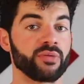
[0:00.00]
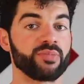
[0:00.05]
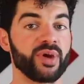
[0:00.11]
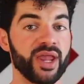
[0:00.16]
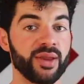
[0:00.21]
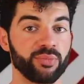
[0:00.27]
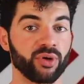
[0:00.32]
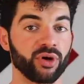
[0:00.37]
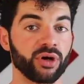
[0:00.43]
on
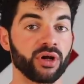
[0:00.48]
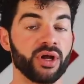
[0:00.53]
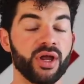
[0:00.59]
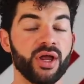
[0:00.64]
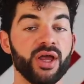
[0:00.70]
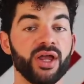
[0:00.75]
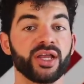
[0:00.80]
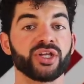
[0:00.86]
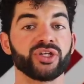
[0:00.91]
paper
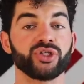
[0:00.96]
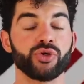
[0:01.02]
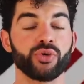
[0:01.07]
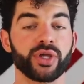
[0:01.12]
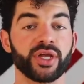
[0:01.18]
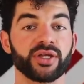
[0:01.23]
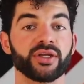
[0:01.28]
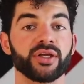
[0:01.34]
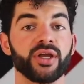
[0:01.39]
because
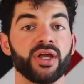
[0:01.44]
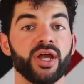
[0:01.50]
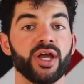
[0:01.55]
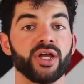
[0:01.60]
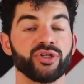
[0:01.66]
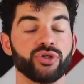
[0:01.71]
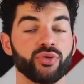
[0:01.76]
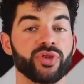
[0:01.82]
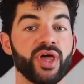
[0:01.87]
you can
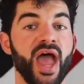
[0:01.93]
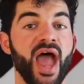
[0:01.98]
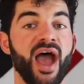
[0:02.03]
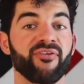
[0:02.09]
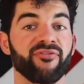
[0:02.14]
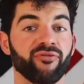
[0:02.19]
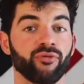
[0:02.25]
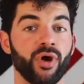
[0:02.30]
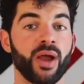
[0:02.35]
do the
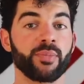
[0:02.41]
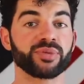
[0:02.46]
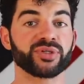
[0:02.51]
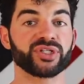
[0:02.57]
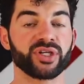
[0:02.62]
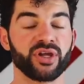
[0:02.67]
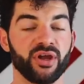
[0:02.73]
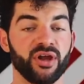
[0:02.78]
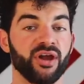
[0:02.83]
half
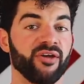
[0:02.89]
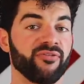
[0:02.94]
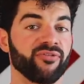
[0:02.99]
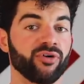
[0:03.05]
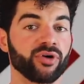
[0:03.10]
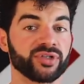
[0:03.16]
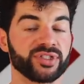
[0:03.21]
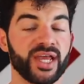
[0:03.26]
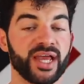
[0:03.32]
reps
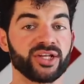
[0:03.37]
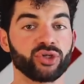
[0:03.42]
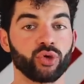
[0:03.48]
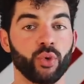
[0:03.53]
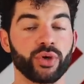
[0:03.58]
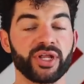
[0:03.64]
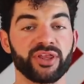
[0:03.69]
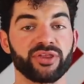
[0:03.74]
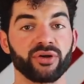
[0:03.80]
for 10,
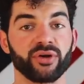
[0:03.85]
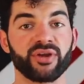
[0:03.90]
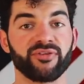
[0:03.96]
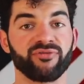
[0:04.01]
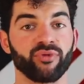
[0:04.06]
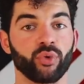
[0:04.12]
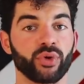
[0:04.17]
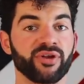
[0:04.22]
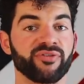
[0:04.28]
20, 30,
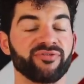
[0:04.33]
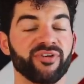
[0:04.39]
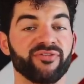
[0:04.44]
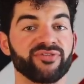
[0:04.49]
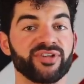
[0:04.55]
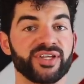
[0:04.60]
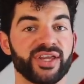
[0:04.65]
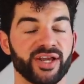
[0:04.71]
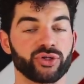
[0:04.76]
40,
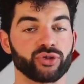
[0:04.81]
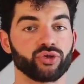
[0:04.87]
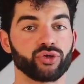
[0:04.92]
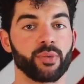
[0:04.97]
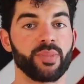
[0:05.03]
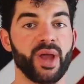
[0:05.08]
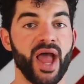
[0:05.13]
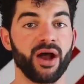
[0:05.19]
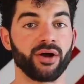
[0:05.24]
50
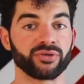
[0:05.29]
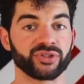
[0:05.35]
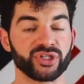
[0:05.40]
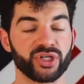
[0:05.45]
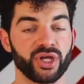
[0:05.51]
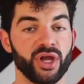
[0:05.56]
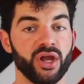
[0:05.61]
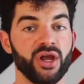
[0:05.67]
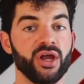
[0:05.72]
extra
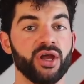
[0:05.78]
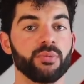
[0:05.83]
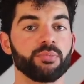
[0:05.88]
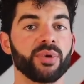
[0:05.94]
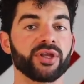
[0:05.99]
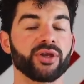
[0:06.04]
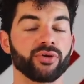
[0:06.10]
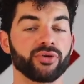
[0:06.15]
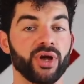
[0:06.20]
pounds,
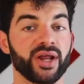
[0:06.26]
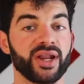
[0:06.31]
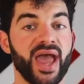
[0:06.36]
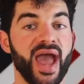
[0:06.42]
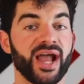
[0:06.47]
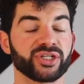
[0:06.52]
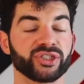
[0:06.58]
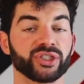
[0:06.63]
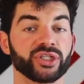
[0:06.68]
but you're not
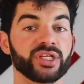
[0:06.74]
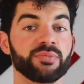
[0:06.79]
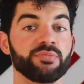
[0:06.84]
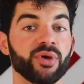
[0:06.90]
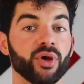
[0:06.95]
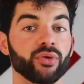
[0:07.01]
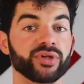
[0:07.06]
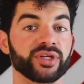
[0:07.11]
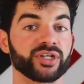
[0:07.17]
actually
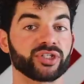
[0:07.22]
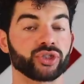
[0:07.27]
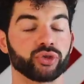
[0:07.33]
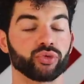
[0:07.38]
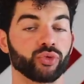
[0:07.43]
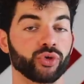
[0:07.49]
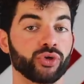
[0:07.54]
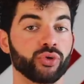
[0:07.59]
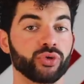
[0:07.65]
building
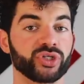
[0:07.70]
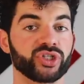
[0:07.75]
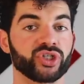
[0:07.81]
true